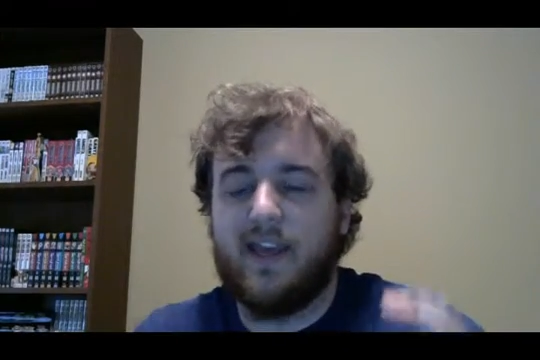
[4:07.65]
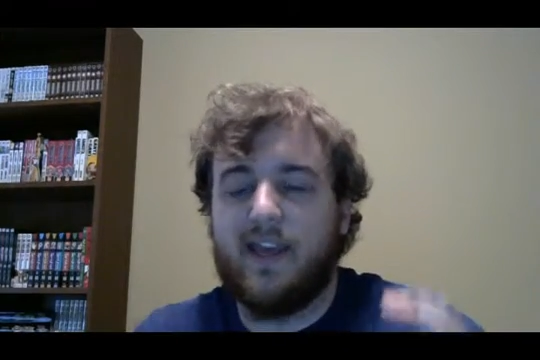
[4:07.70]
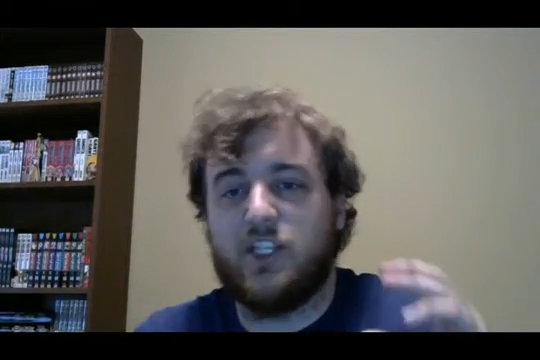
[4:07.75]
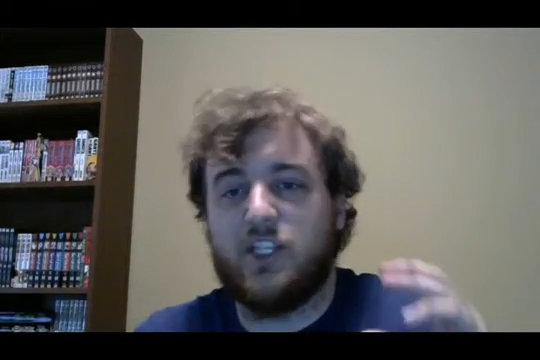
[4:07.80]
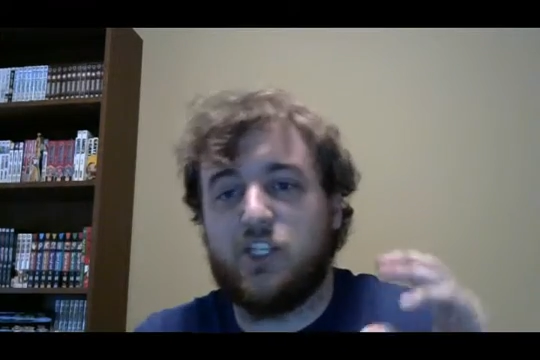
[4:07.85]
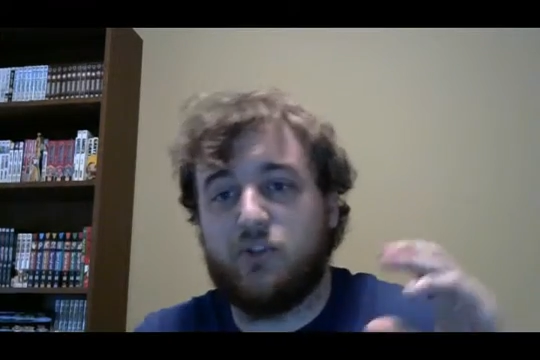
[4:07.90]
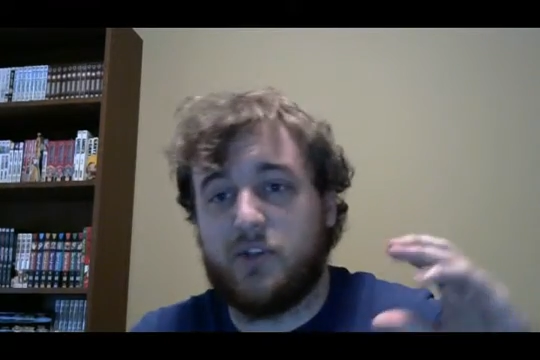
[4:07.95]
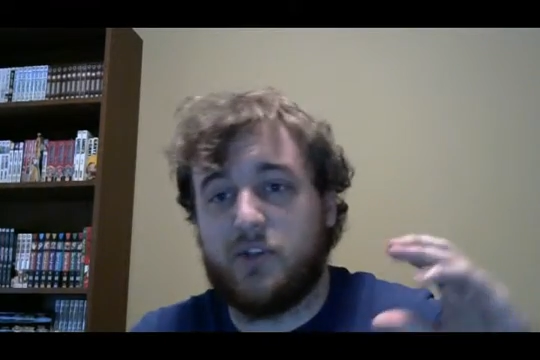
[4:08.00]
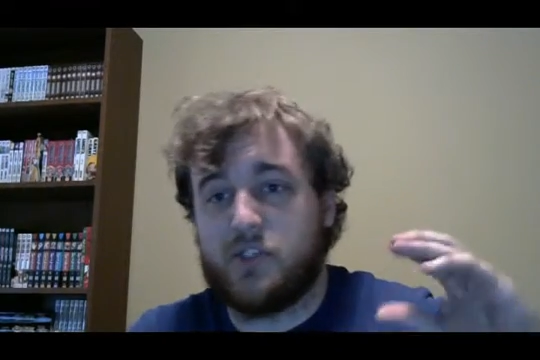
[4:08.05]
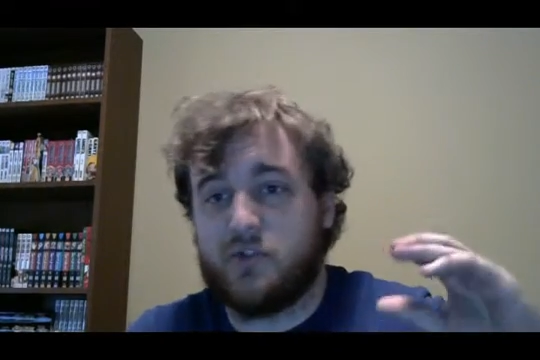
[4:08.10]

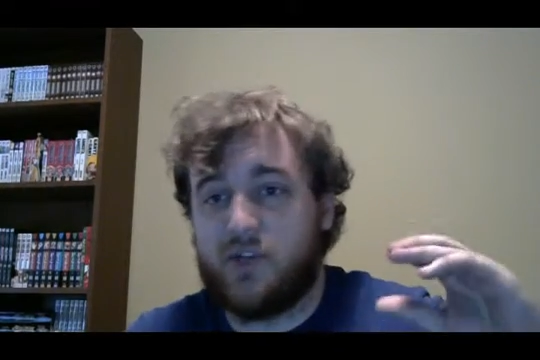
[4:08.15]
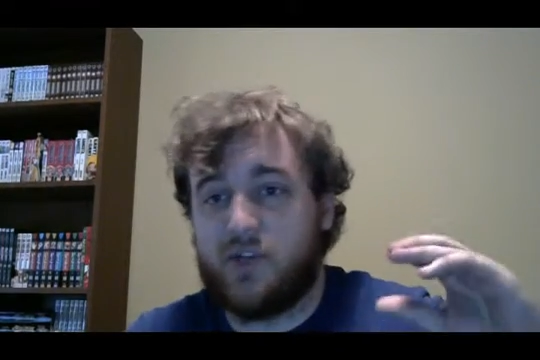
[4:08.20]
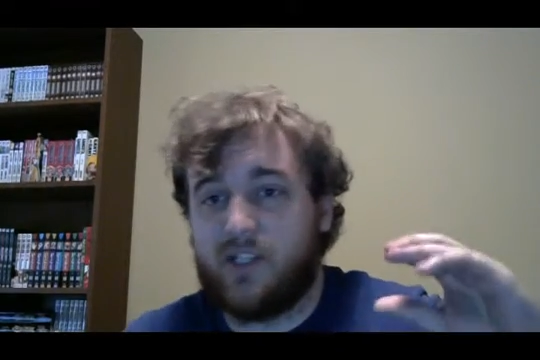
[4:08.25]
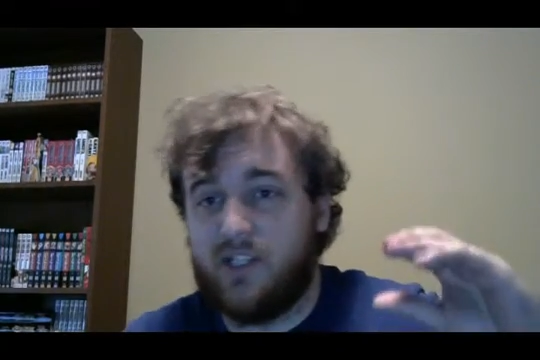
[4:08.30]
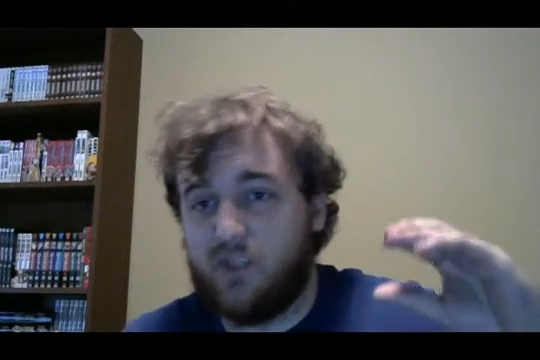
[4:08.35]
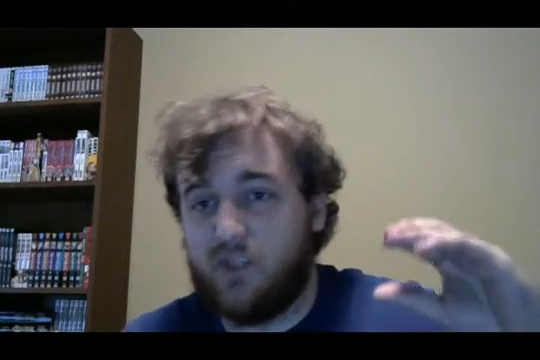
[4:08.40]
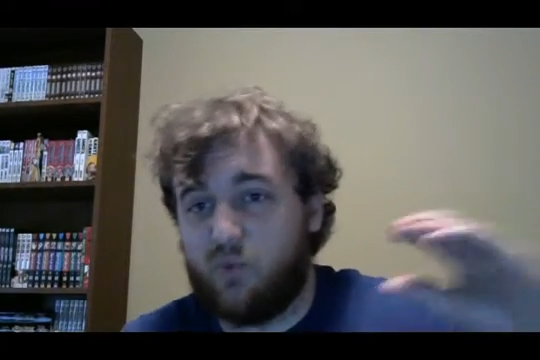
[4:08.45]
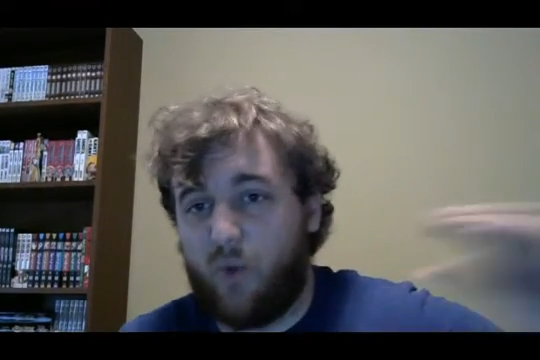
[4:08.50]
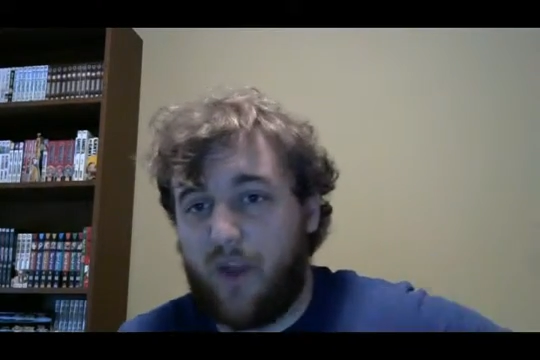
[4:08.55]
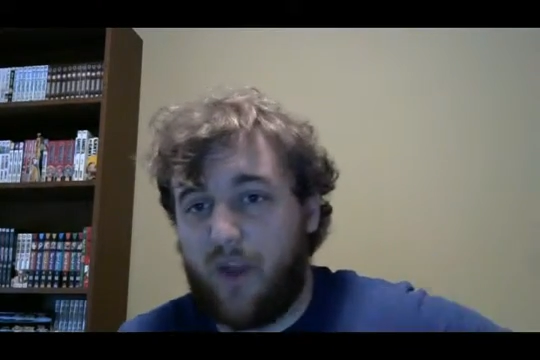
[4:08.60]
is to resurrect
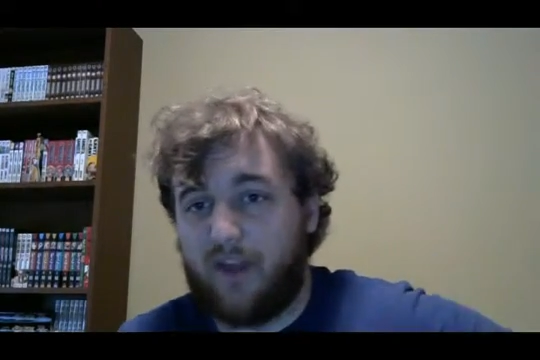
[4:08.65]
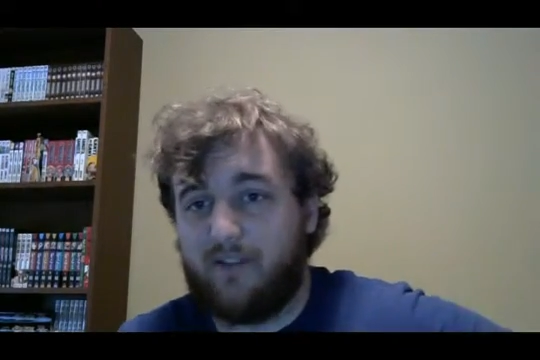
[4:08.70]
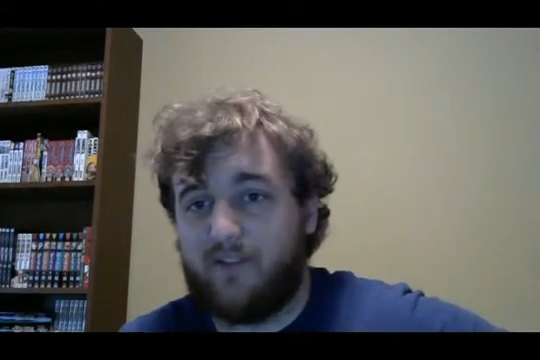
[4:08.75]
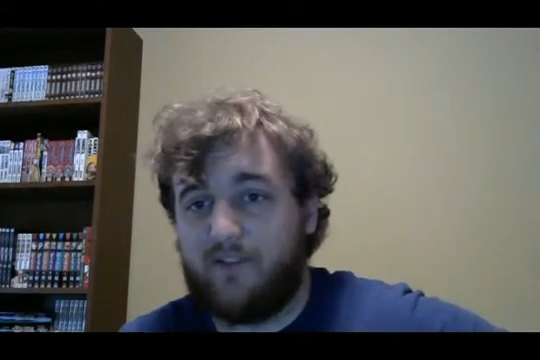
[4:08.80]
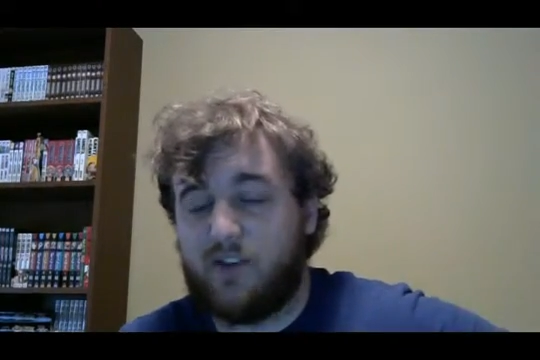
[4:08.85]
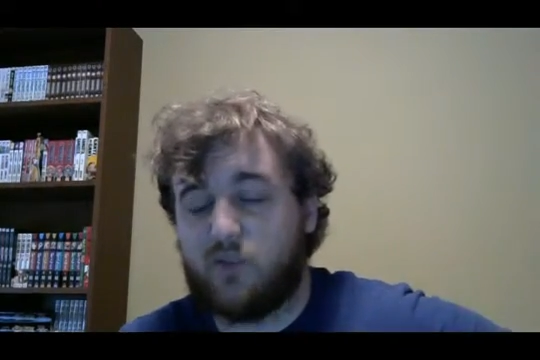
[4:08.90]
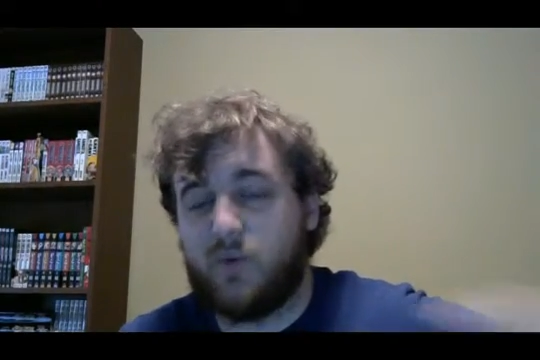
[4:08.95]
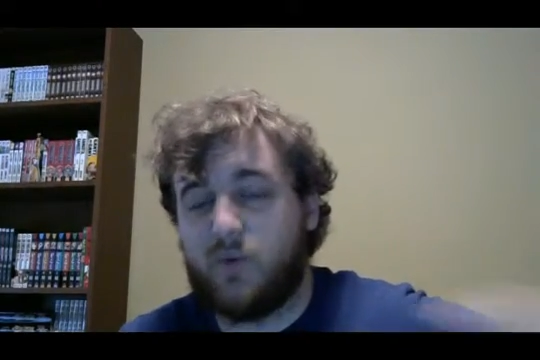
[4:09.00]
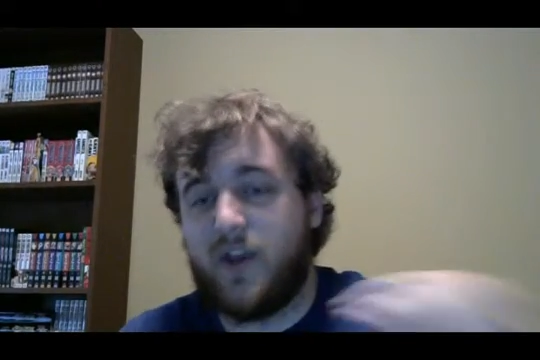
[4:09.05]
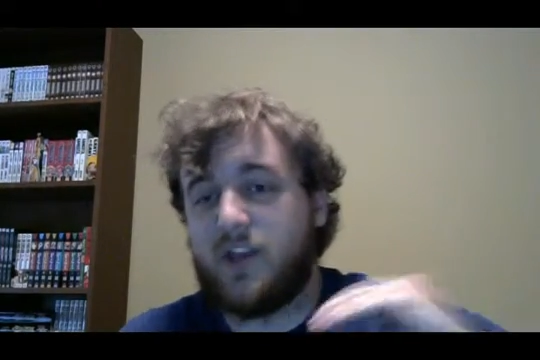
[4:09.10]
his wife,
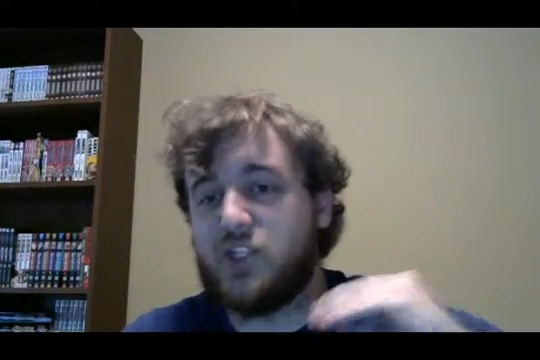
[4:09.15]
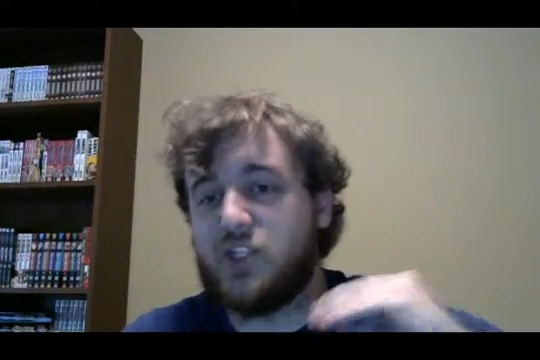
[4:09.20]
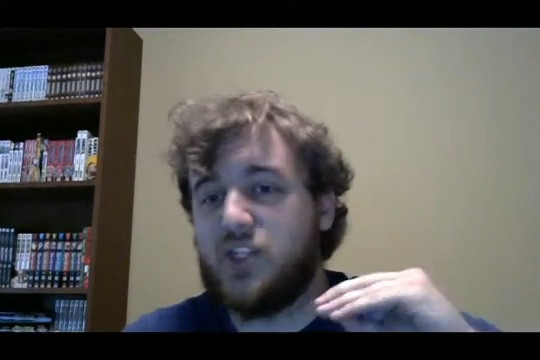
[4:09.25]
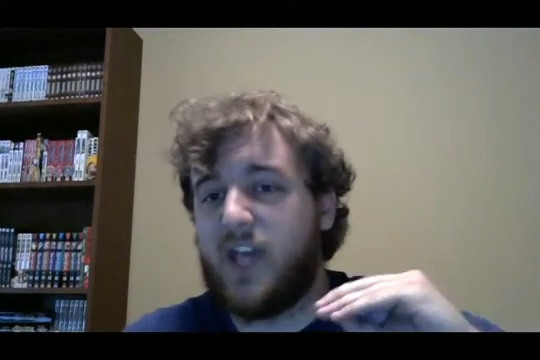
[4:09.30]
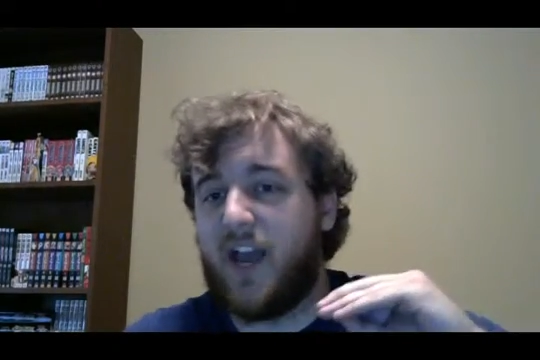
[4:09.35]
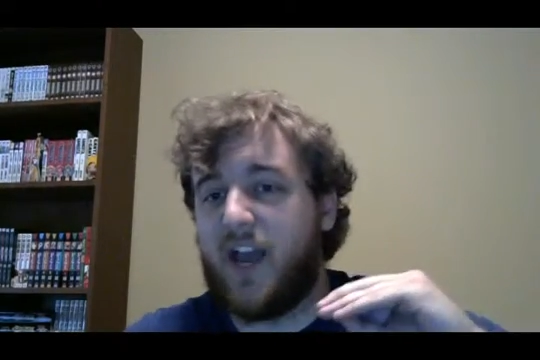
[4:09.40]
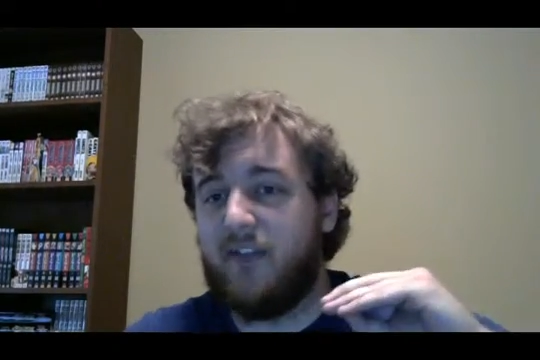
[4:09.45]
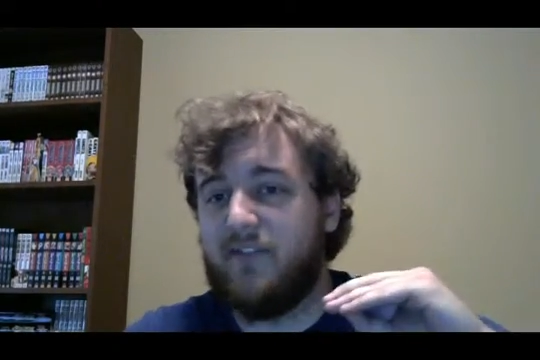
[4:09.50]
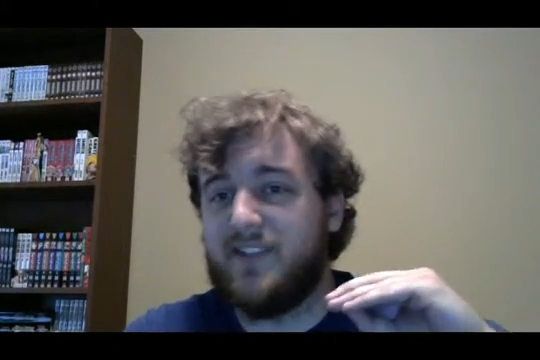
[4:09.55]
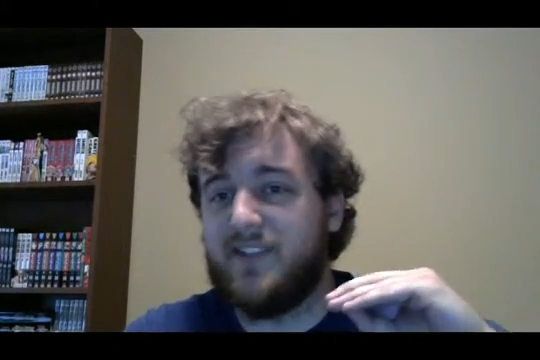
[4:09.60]
because we
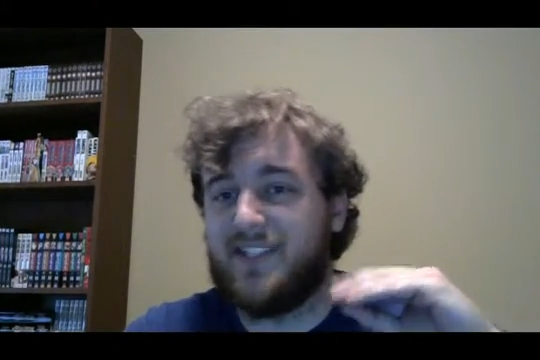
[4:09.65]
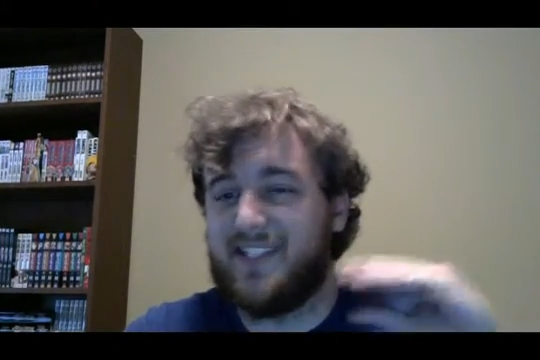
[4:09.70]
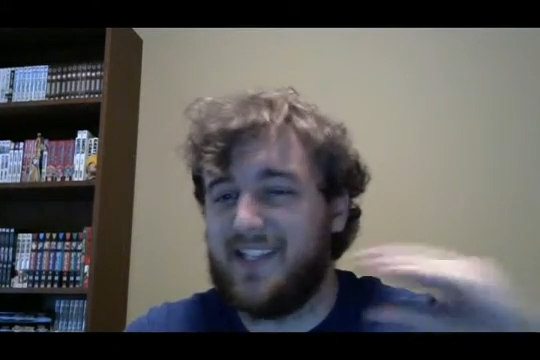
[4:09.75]
actually haven't